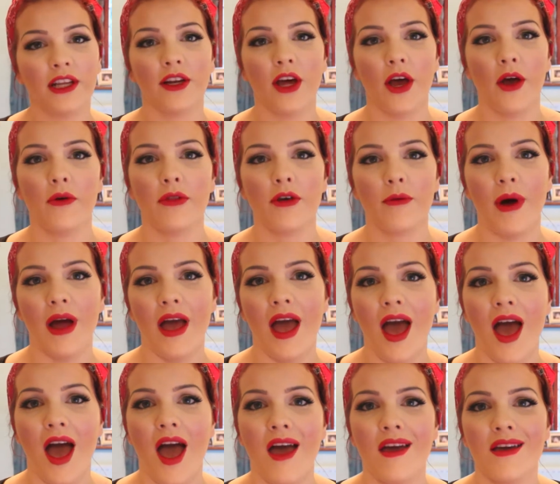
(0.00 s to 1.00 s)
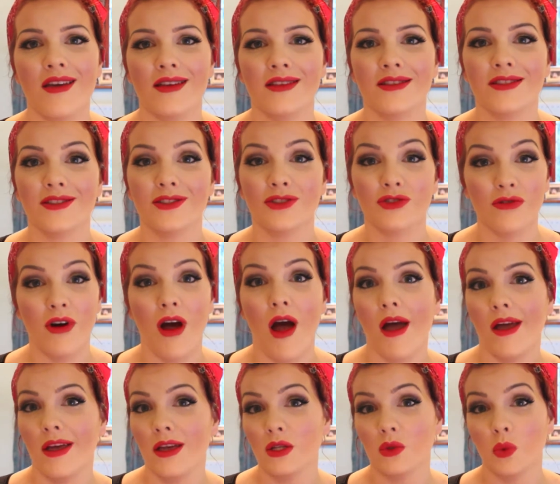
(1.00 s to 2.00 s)
know that my hair is
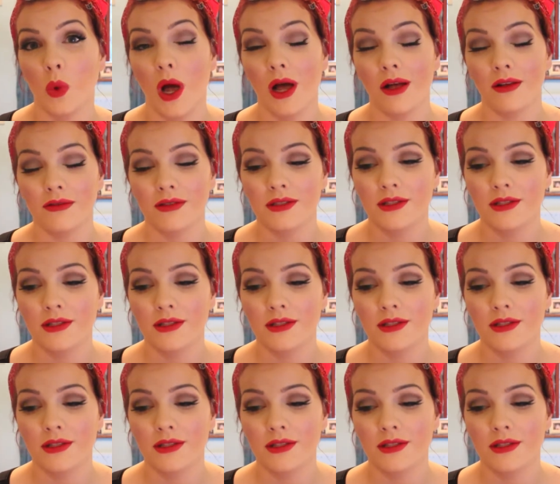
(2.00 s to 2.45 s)
dry as well.